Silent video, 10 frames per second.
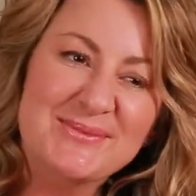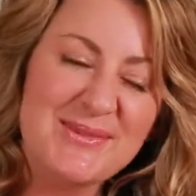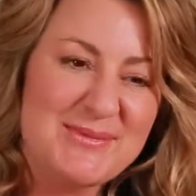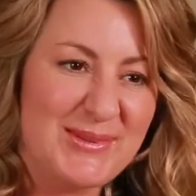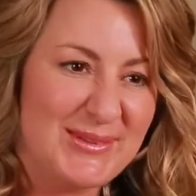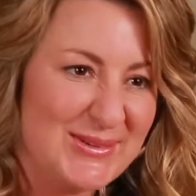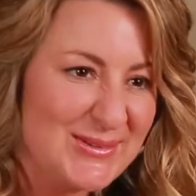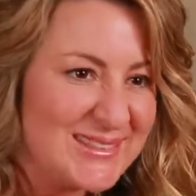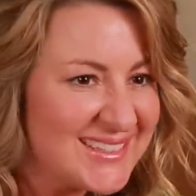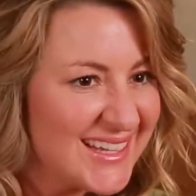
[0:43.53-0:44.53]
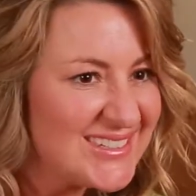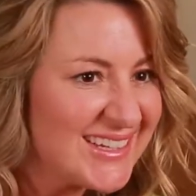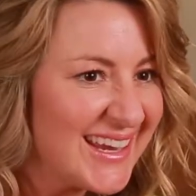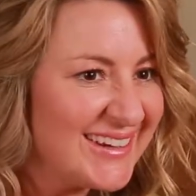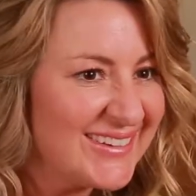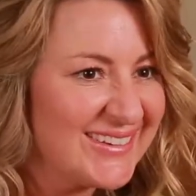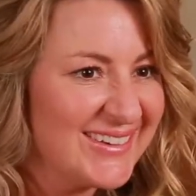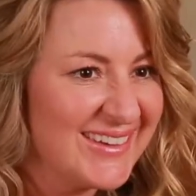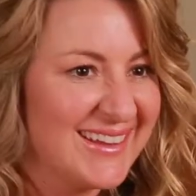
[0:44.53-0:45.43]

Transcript: my mother was an educator,